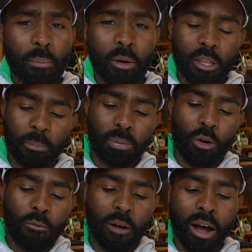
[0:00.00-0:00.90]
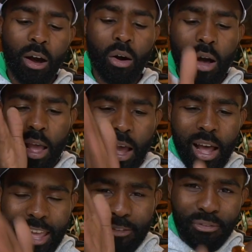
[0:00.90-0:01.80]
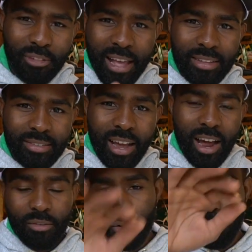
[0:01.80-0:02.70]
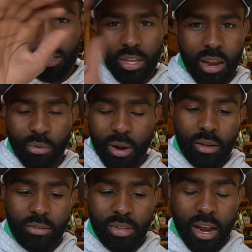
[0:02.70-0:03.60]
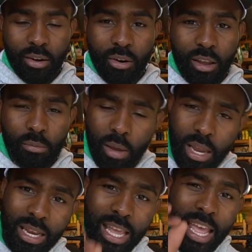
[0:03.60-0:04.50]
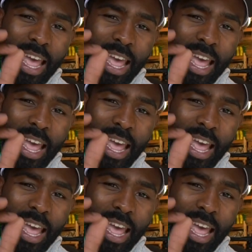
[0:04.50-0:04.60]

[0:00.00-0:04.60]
but the profile, a flat side versus a round side crankbait